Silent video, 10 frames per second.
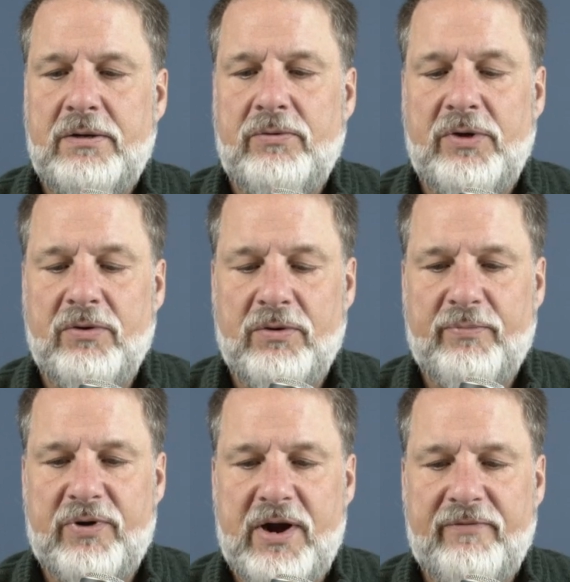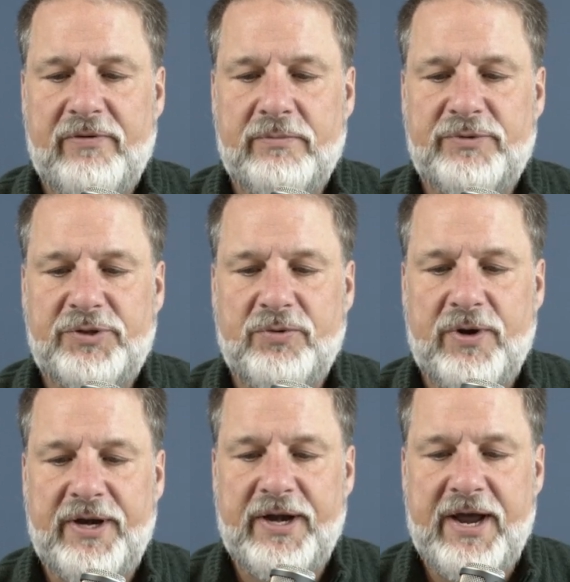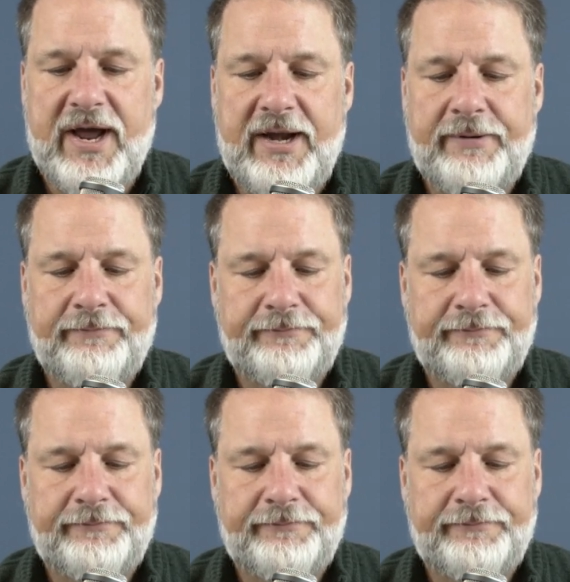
we go to Proverbs 29.